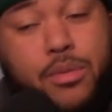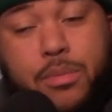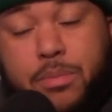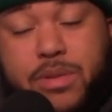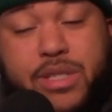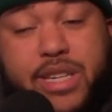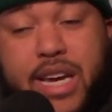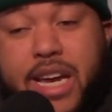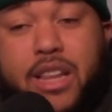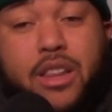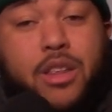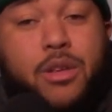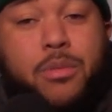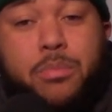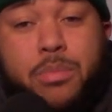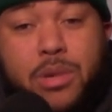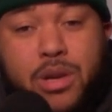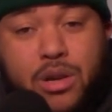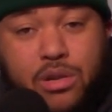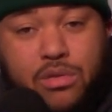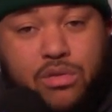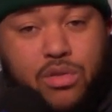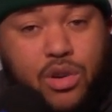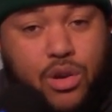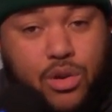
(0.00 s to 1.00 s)
Jalen
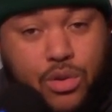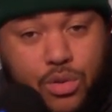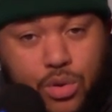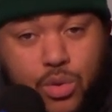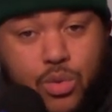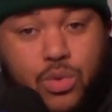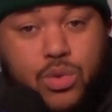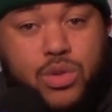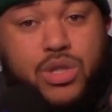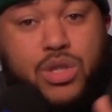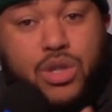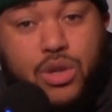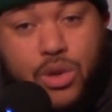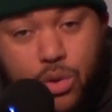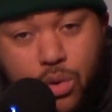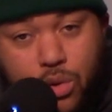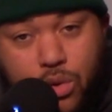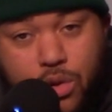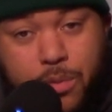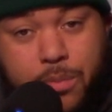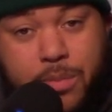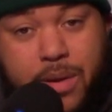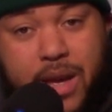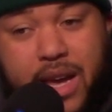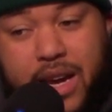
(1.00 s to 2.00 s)
Milroe, who was the
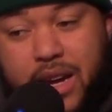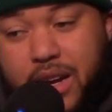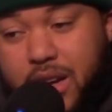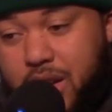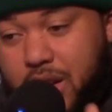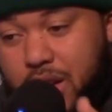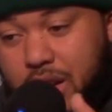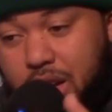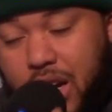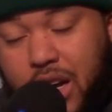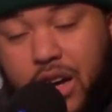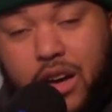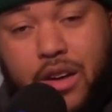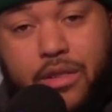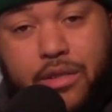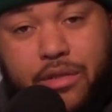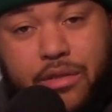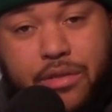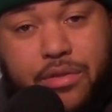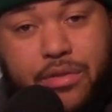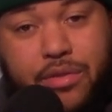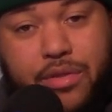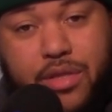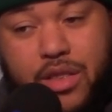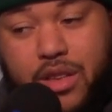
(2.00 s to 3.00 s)
quarterback
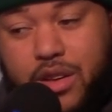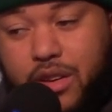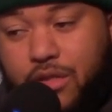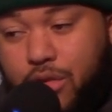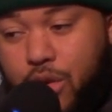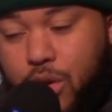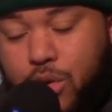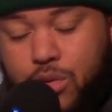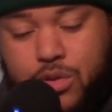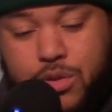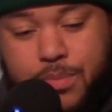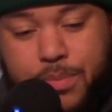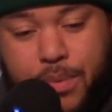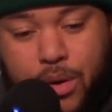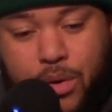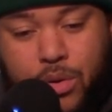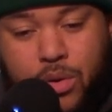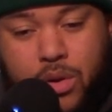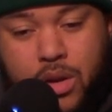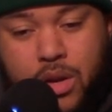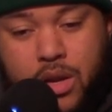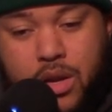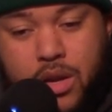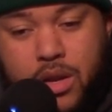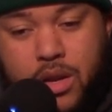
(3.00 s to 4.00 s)
of the Rose Bowl,
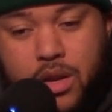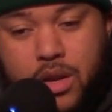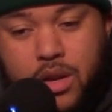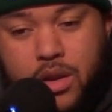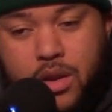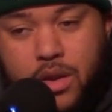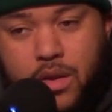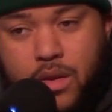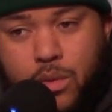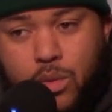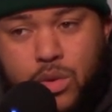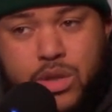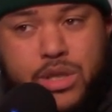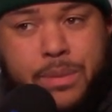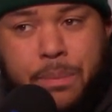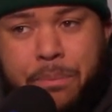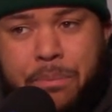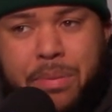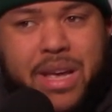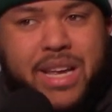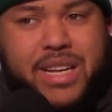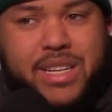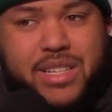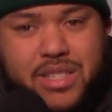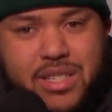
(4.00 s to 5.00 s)
was
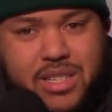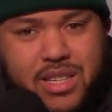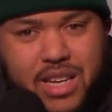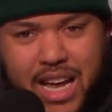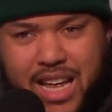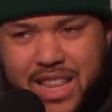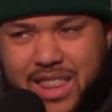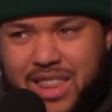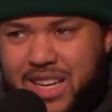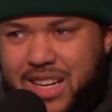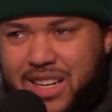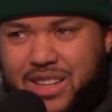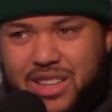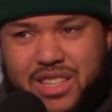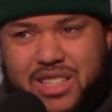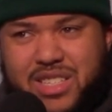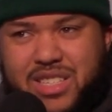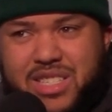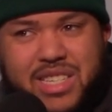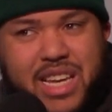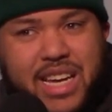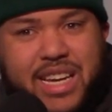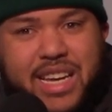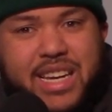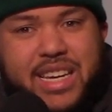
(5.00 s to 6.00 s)
benched, I think, the
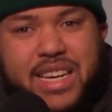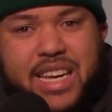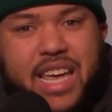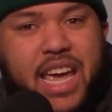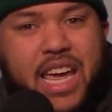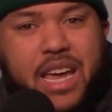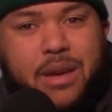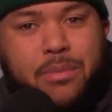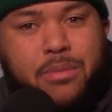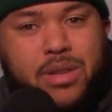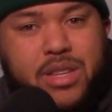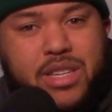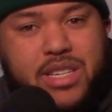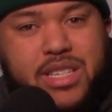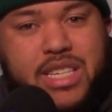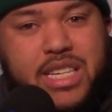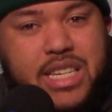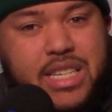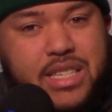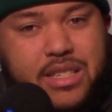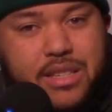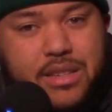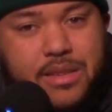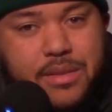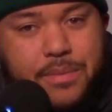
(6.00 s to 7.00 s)
second game of the
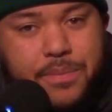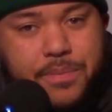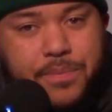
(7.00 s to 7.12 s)
season.